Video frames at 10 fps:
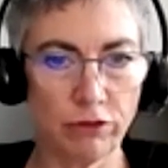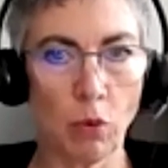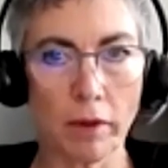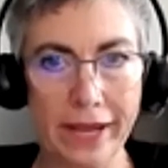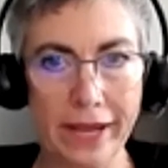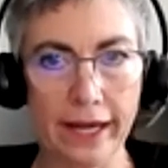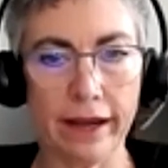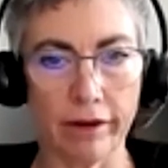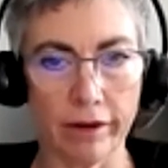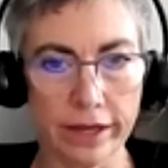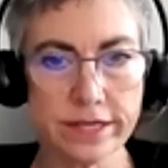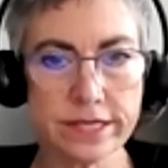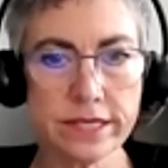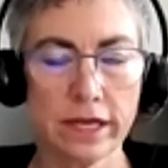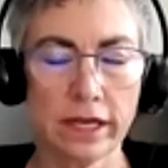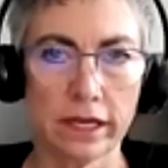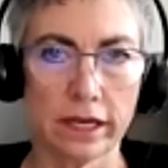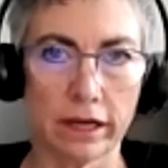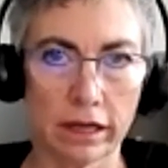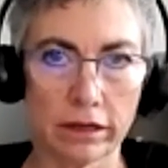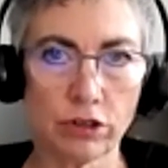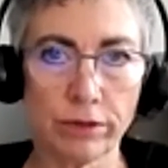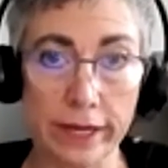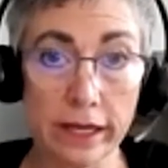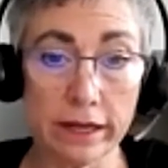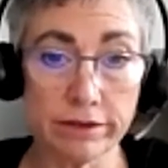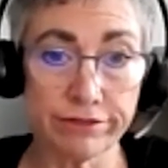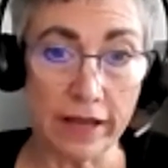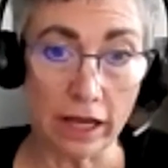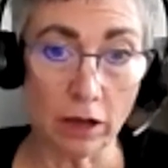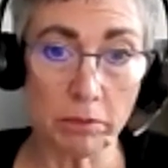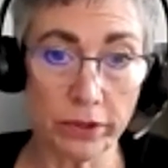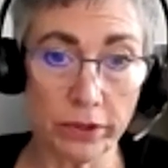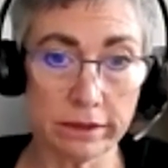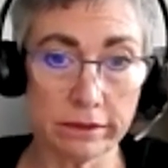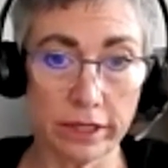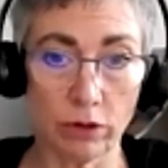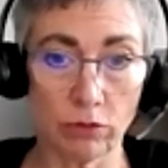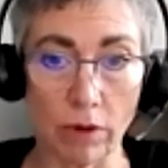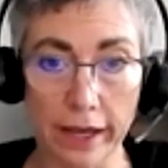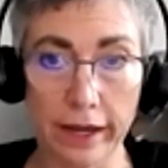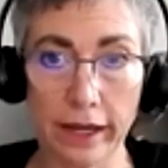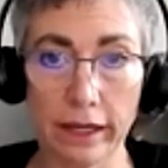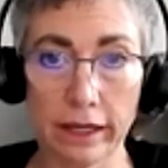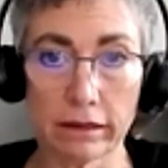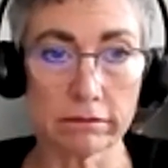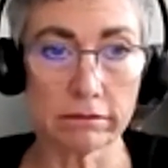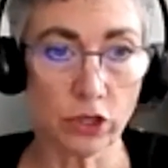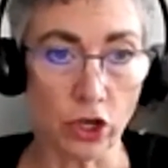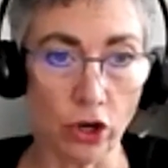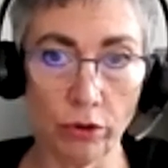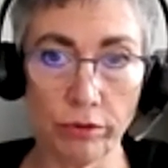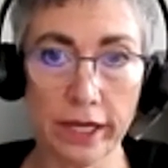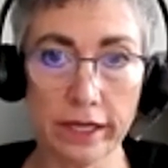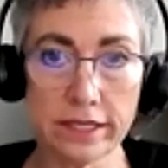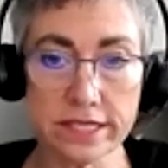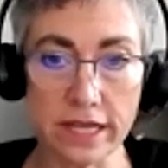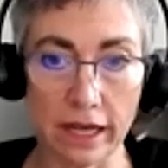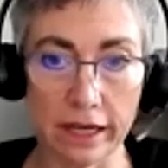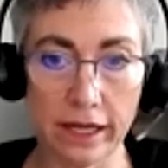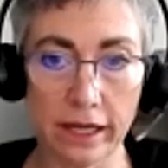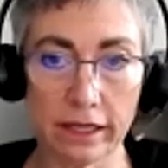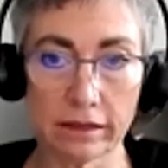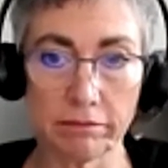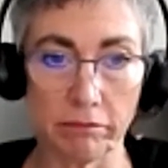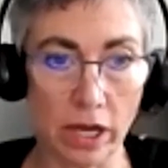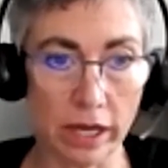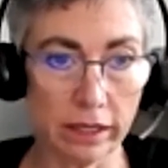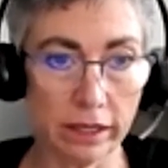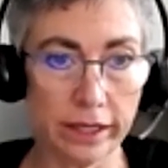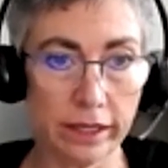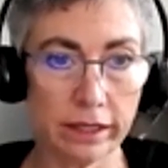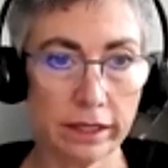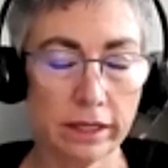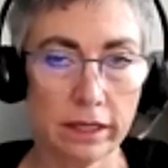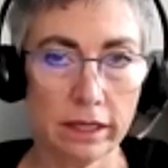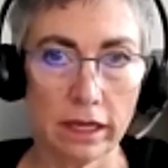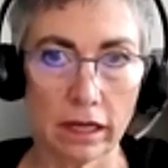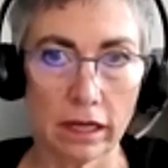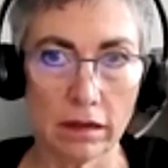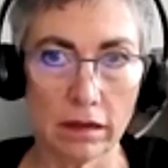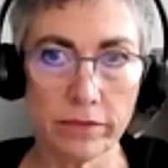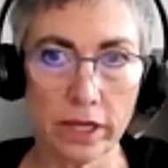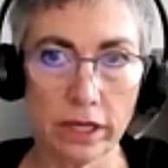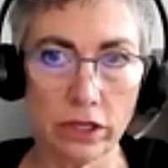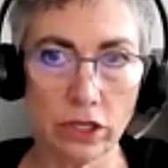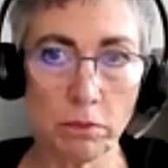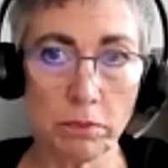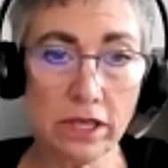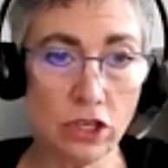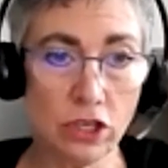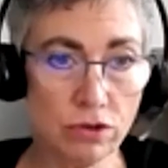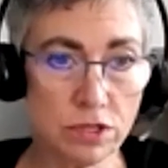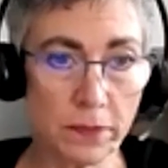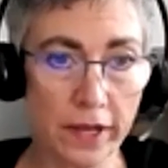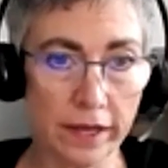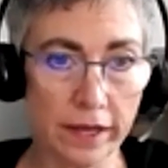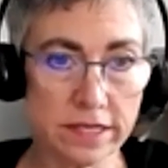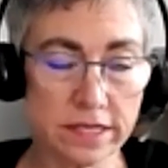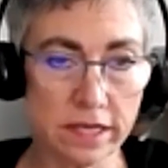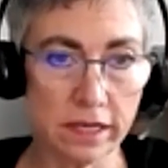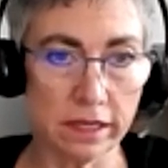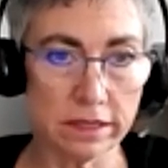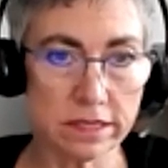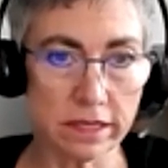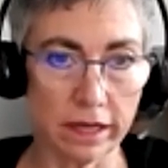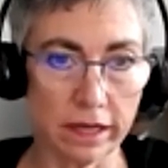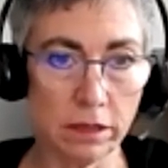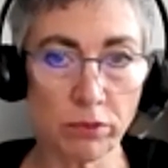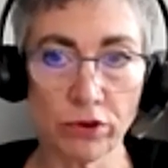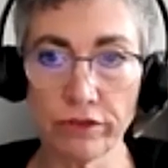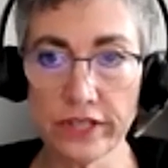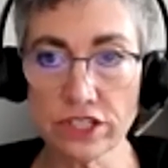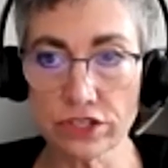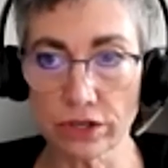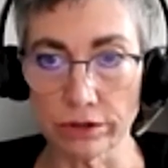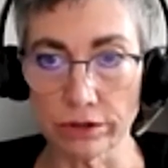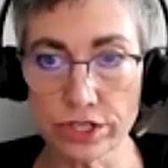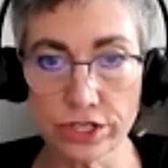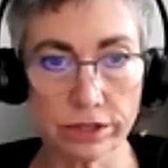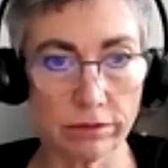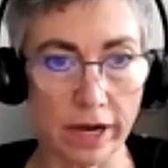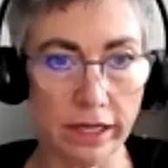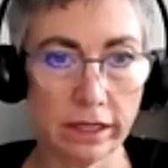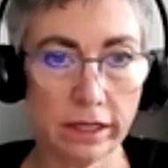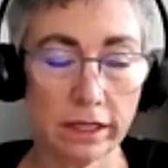four main areas. Uh, creative output, you know, writing, coding, designing, modeling. Um, you know, being used behind the scenes, uh, improving search, right?